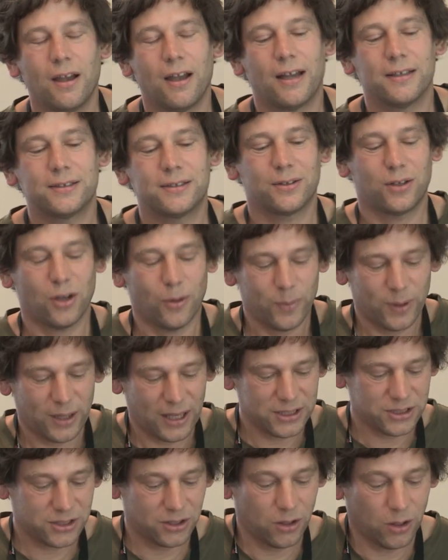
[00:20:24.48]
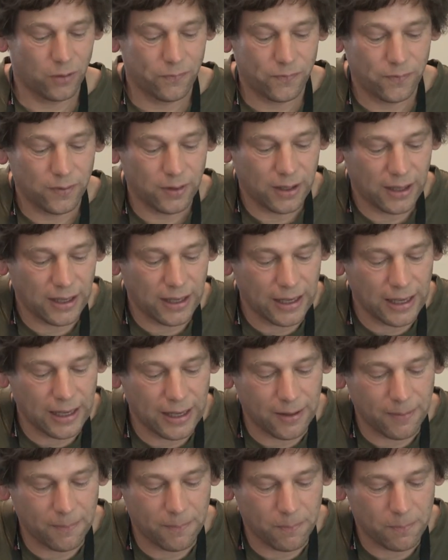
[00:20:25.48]
it's a combination of.
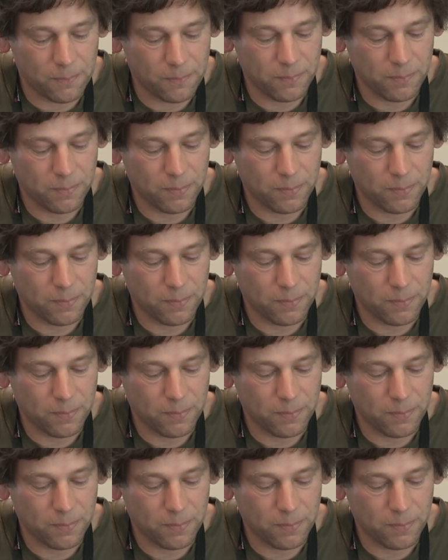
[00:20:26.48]
Um,